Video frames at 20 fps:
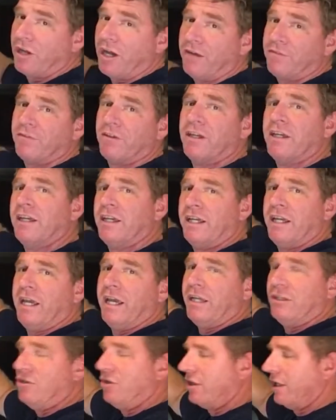off
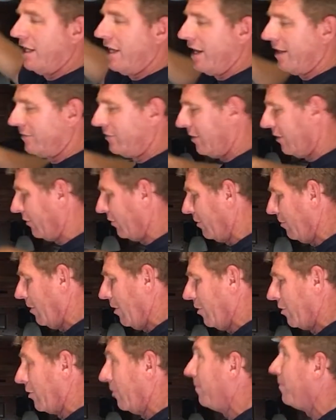and you can access the
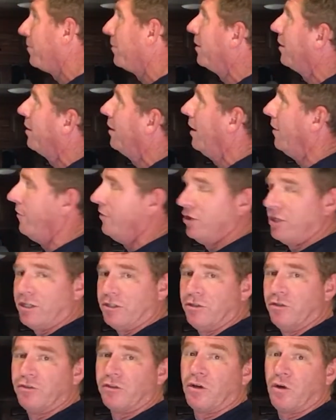motor, and you
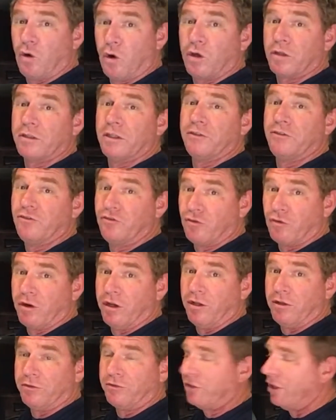can use a cordless
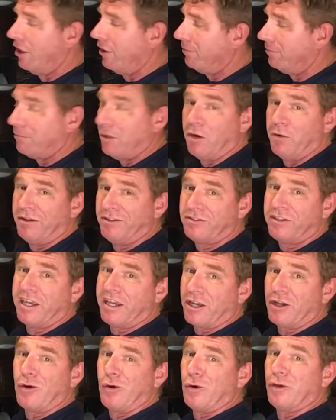drill. So always
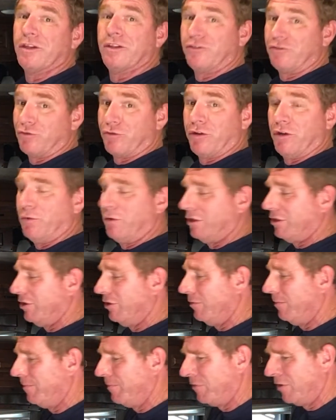take a cordless drill with
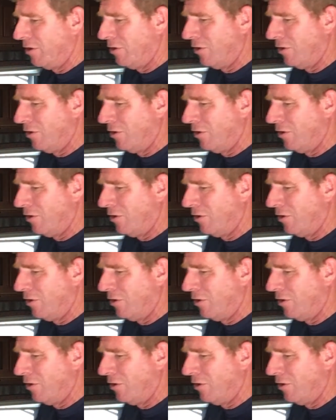you,